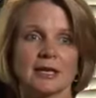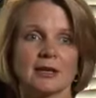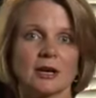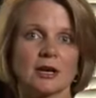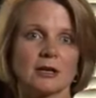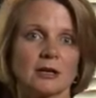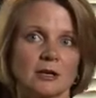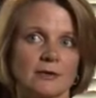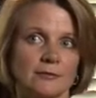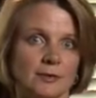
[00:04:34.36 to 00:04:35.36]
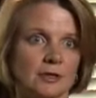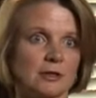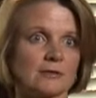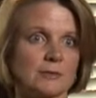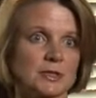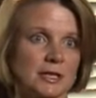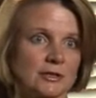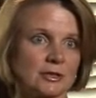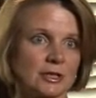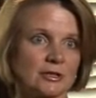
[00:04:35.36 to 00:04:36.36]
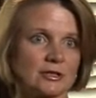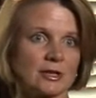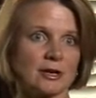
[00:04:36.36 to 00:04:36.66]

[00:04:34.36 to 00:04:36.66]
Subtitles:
In our field of obstetrics,